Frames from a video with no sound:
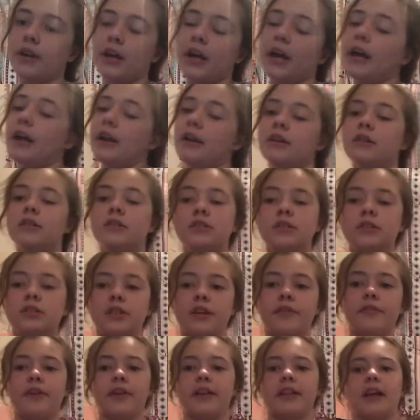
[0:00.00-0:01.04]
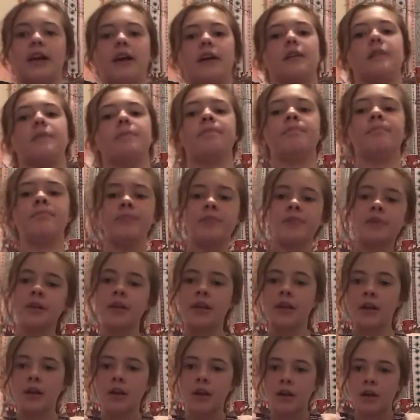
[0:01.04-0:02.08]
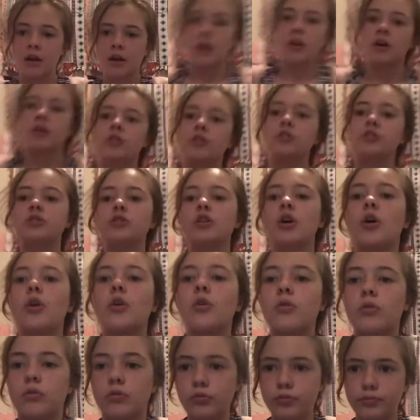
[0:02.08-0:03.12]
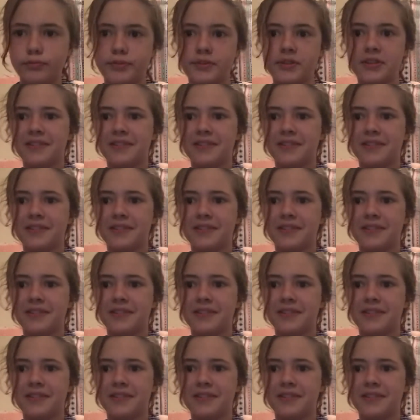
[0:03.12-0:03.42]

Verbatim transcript: and stuff like that. So, oops,